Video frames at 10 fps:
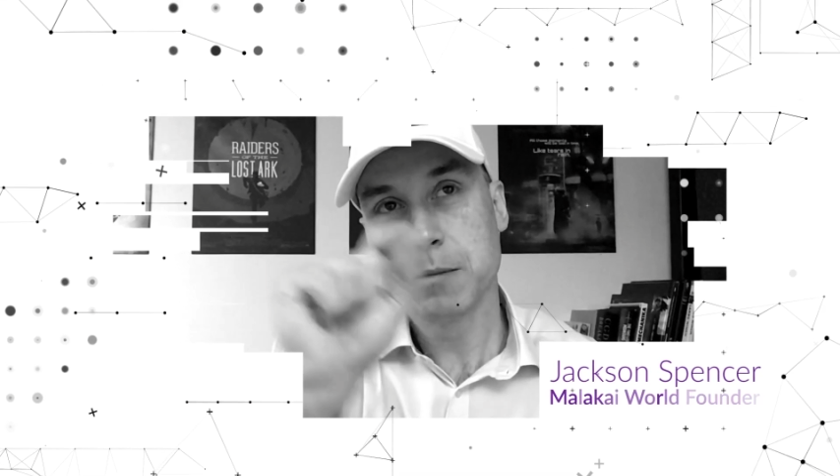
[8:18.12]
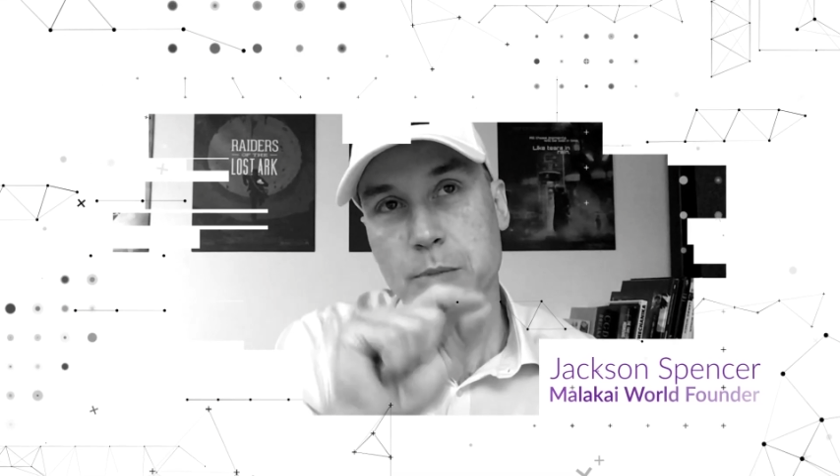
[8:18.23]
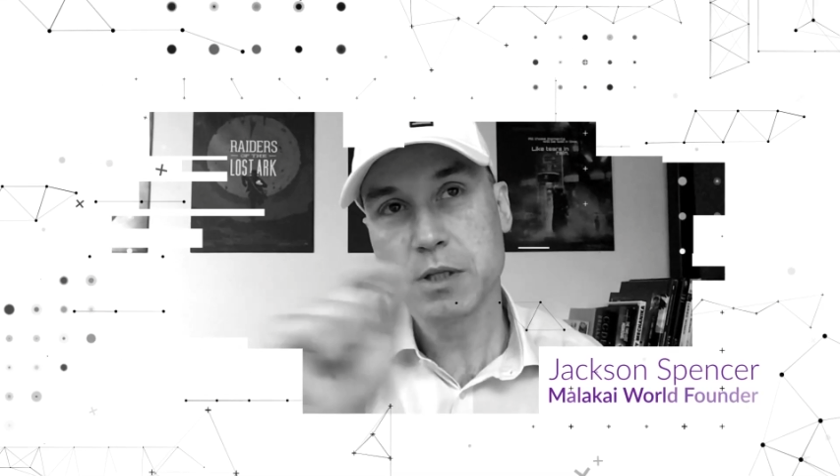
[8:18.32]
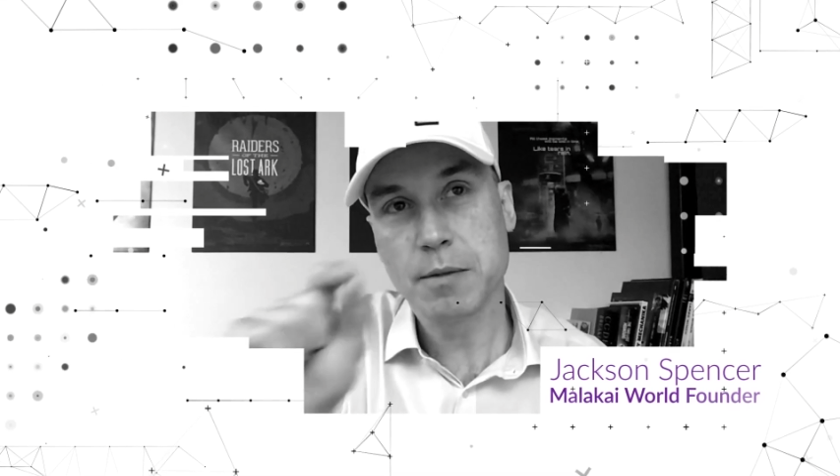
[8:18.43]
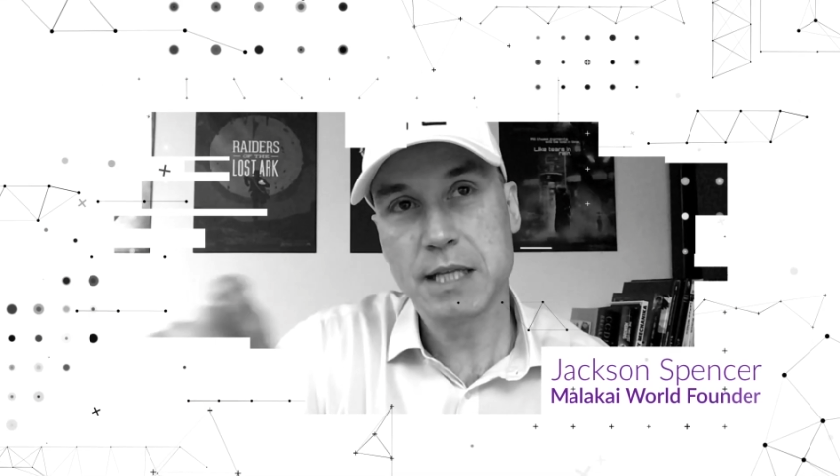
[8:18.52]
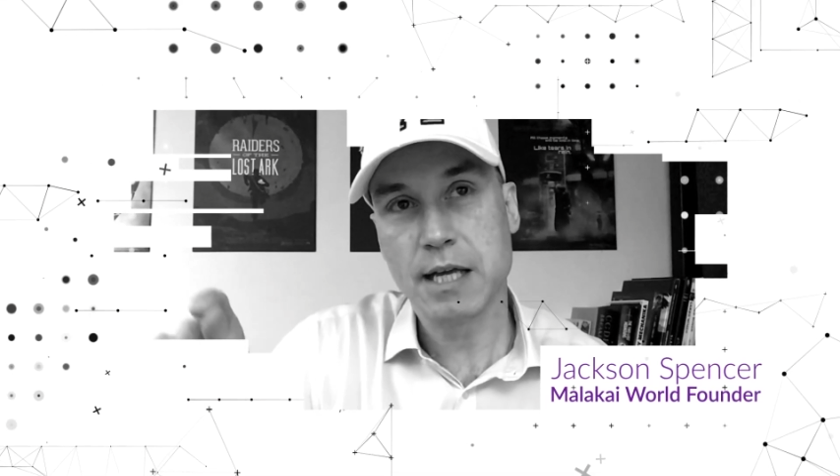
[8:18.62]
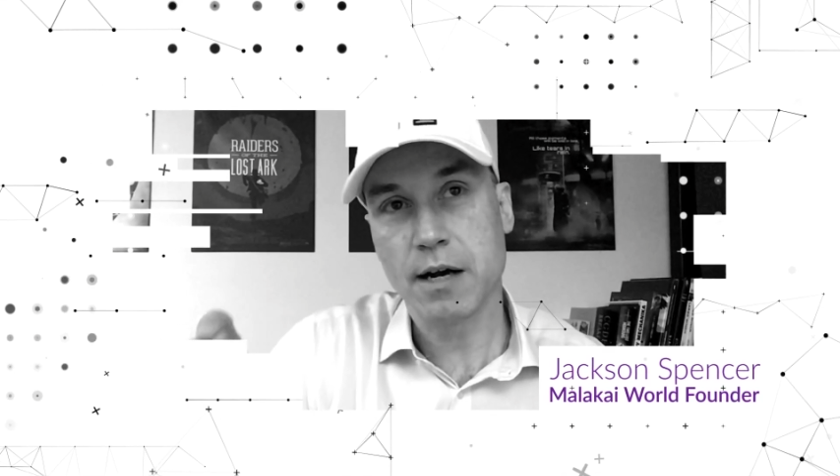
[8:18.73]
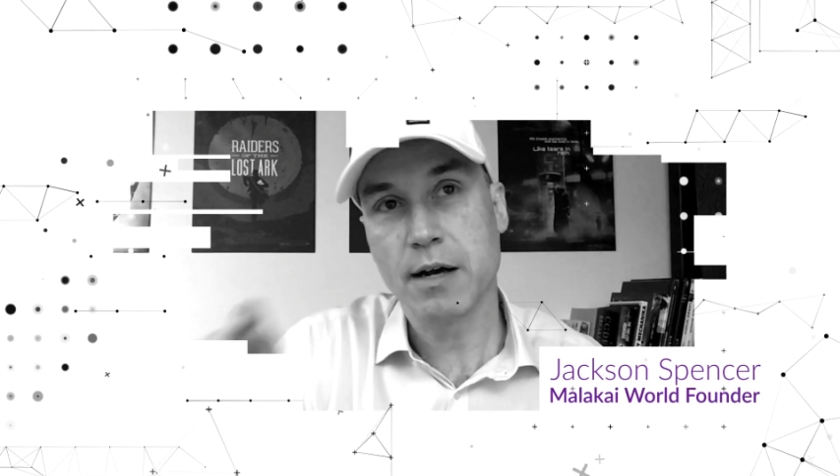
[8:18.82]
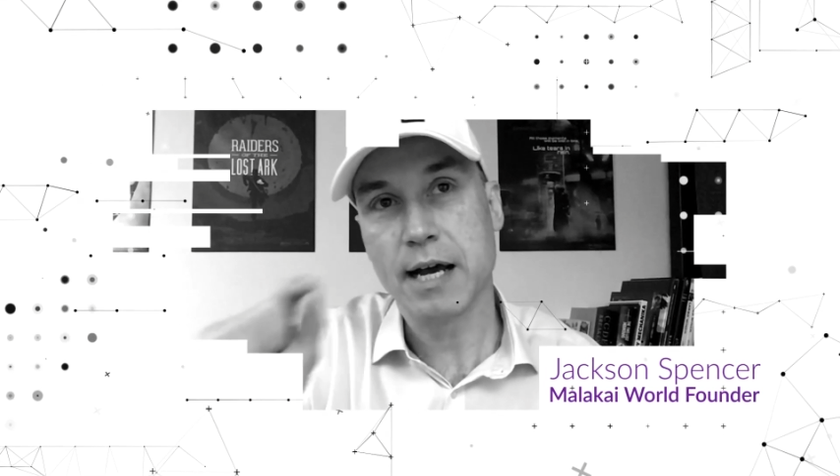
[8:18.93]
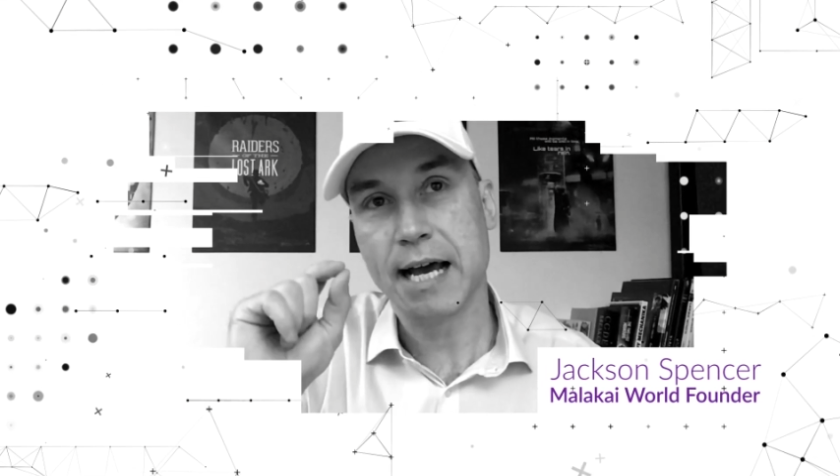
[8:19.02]
put them in
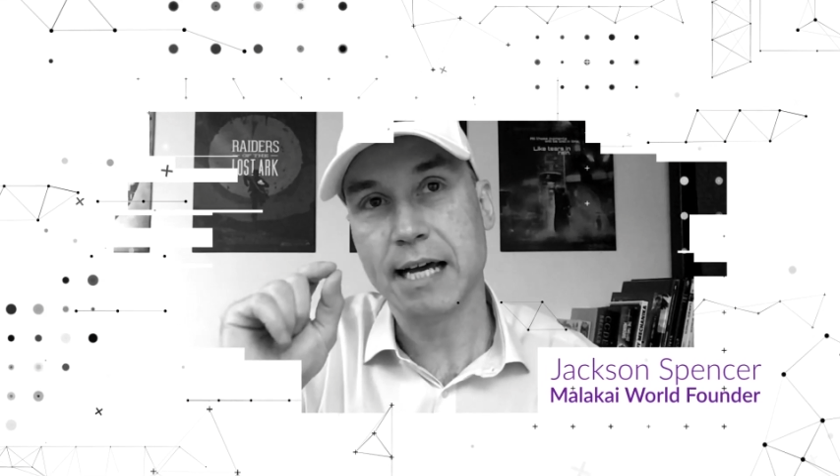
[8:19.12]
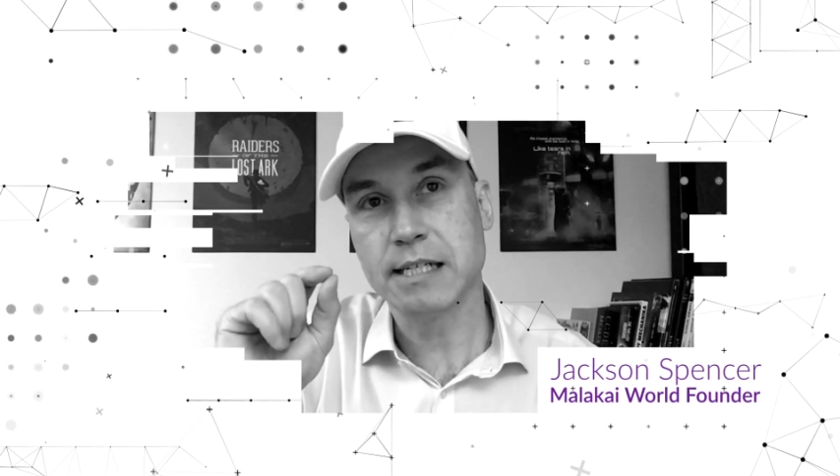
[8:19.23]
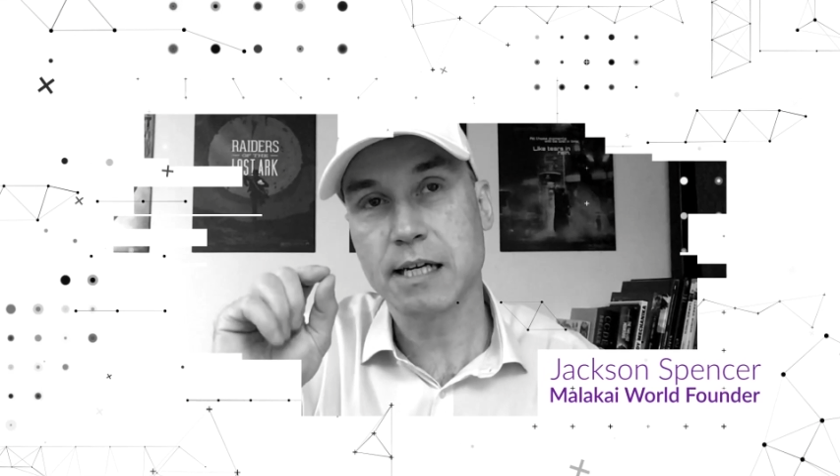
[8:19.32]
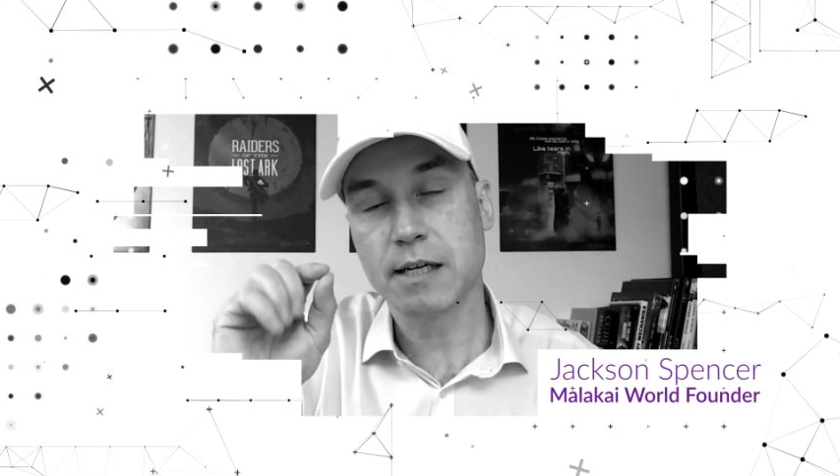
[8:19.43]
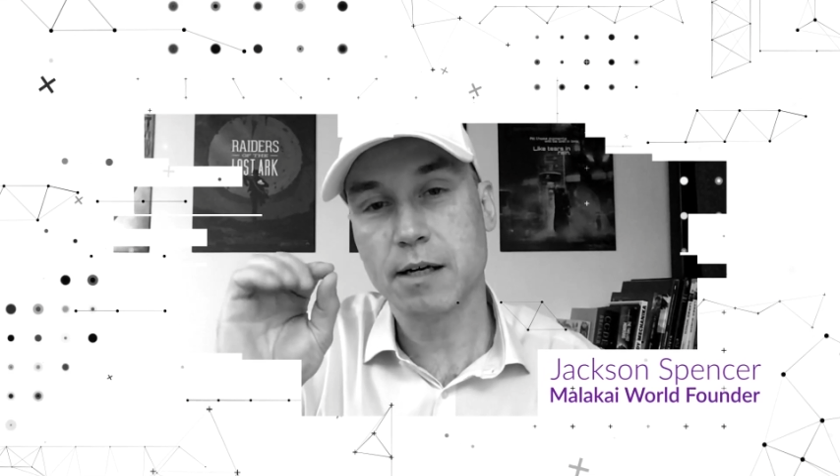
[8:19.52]
there and